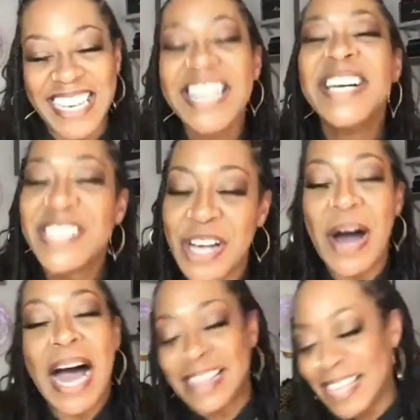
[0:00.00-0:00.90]
So
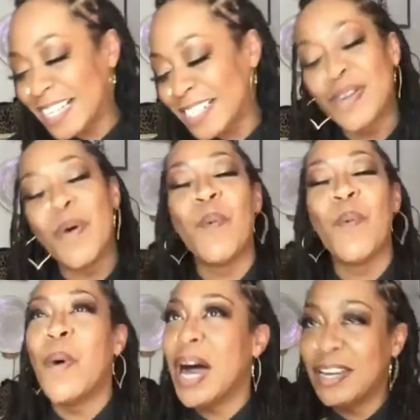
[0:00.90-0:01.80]
I think it's a
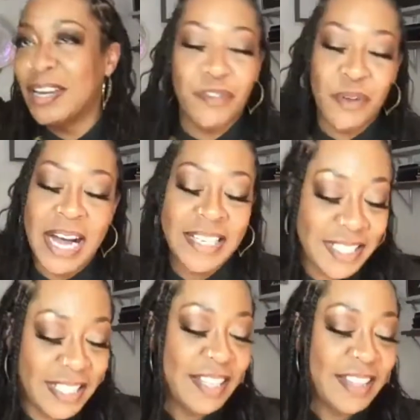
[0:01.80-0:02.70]
wonderful
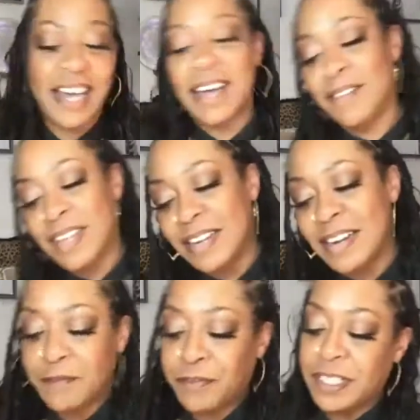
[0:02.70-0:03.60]
idea that
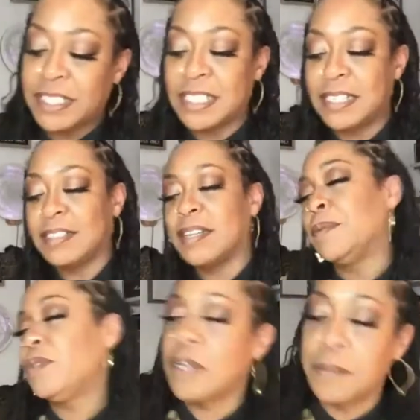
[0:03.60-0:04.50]
Netflix and
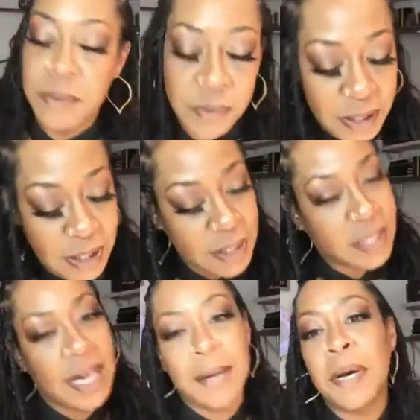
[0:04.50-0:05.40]
WWE
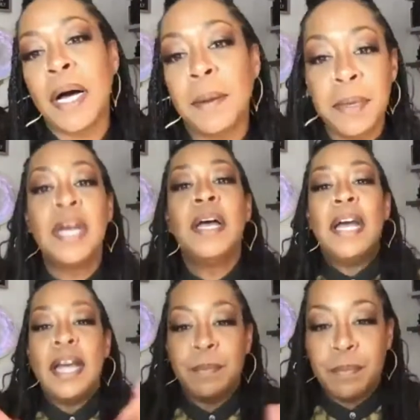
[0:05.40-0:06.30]
came up
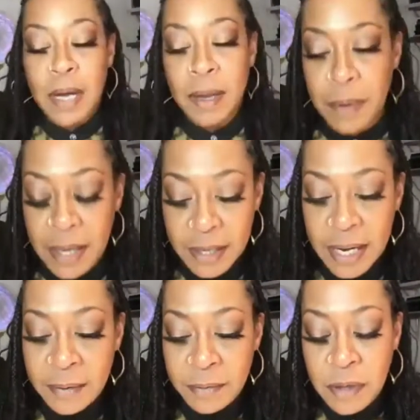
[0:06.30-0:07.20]
and
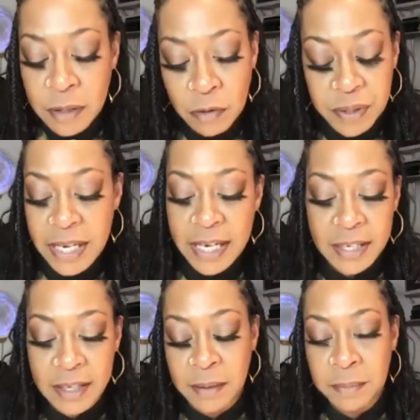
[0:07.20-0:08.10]

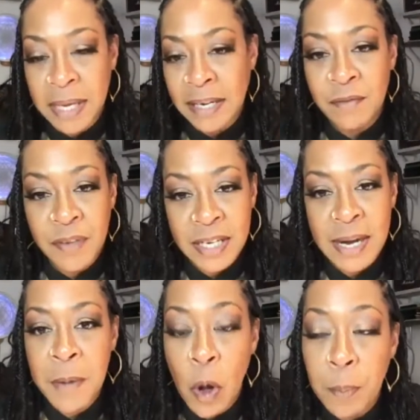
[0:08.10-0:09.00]
created The Main Event. And
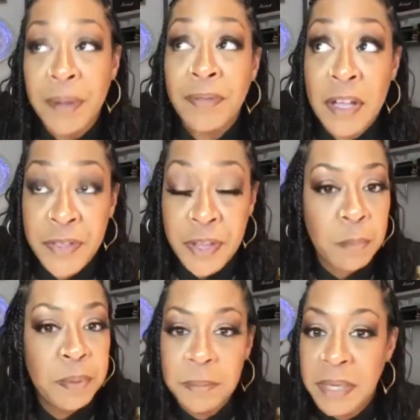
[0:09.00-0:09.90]
I'm hoping that there'll
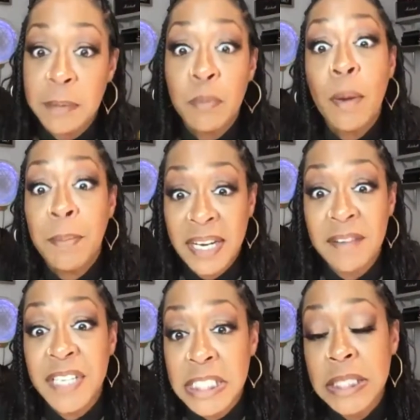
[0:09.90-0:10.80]
be many more main
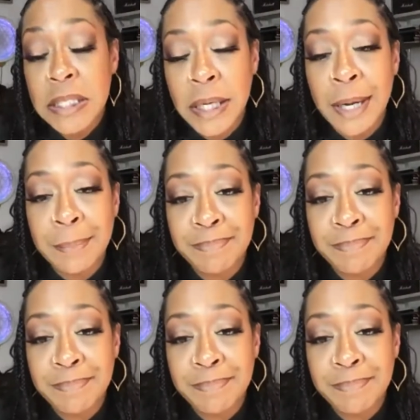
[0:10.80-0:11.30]
events to come.